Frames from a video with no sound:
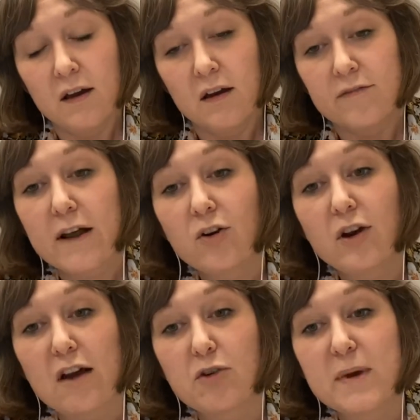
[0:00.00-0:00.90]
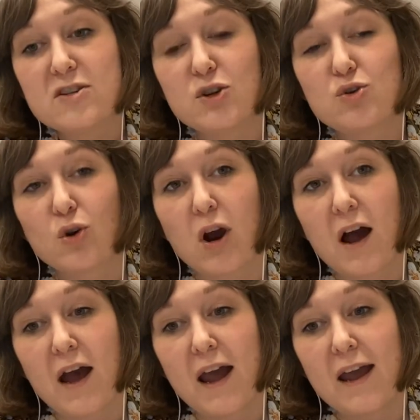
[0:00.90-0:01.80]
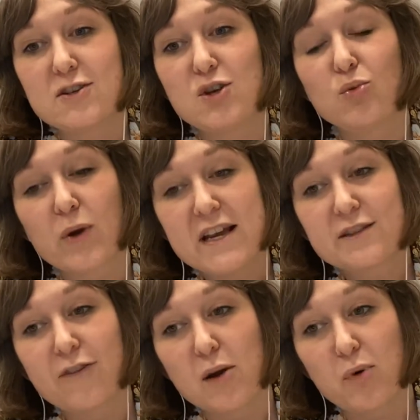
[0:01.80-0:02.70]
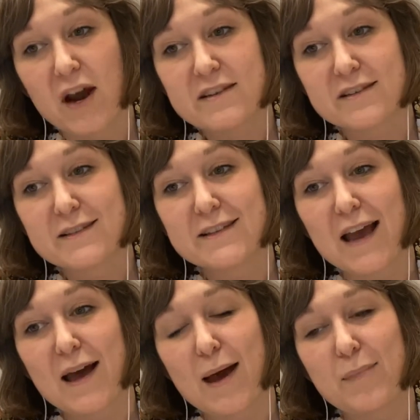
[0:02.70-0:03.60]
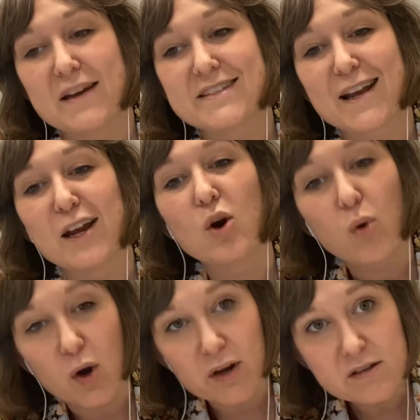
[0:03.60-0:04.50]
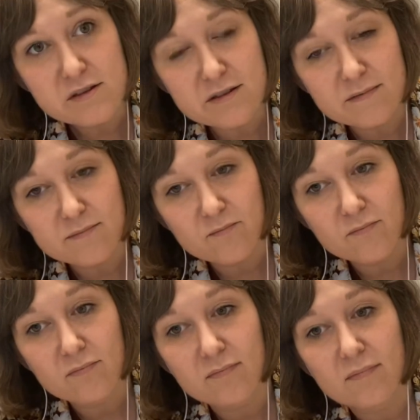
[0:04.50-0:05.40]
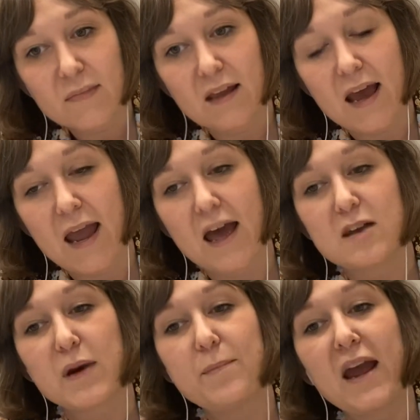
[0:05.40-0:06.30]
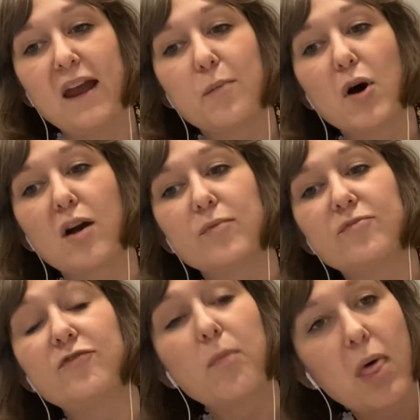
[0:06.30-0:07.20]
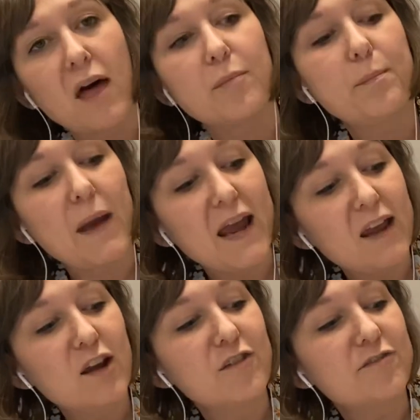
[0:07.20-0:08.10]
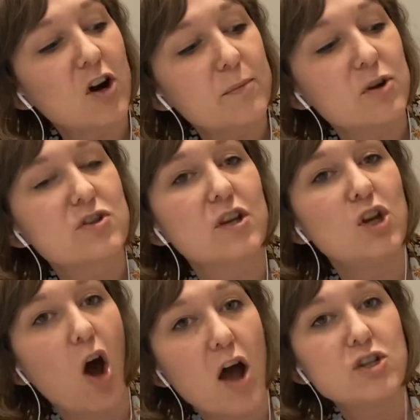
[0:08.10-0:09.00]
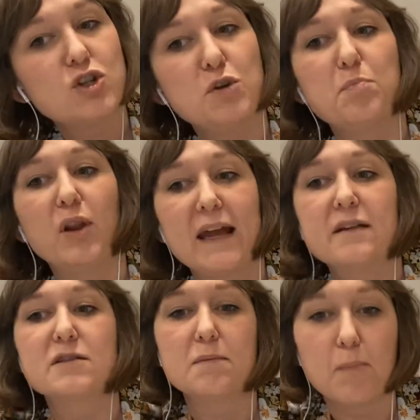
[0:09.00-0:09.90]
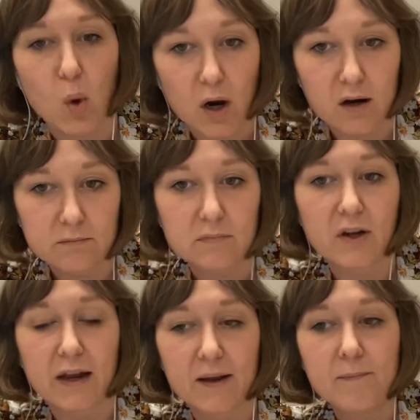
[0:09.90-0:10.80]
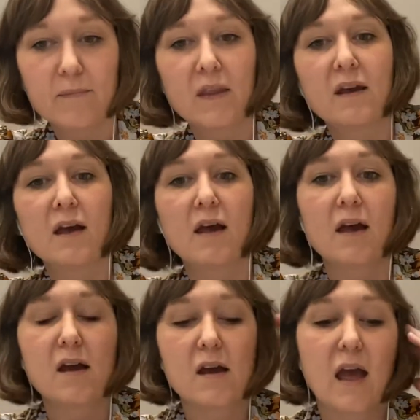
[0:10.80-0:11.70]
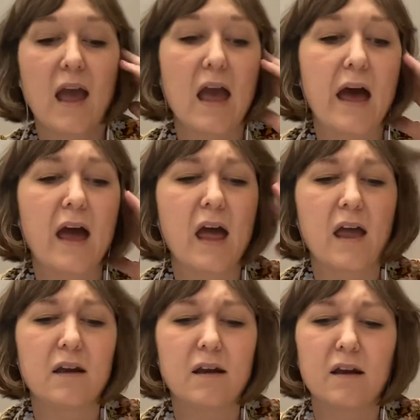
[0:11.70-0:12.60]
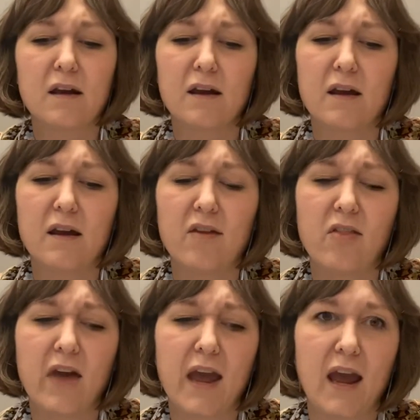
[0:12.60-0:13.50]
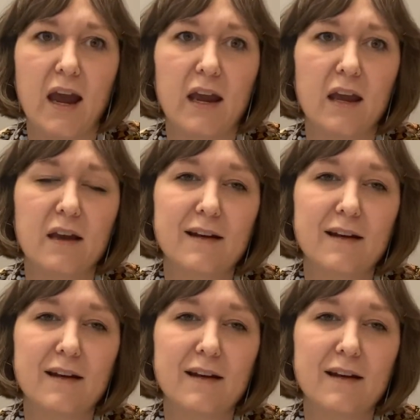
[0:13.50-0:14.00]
federal government to try to raise farm prices by setting quotas and by paying farmers not to plant more, okay? And they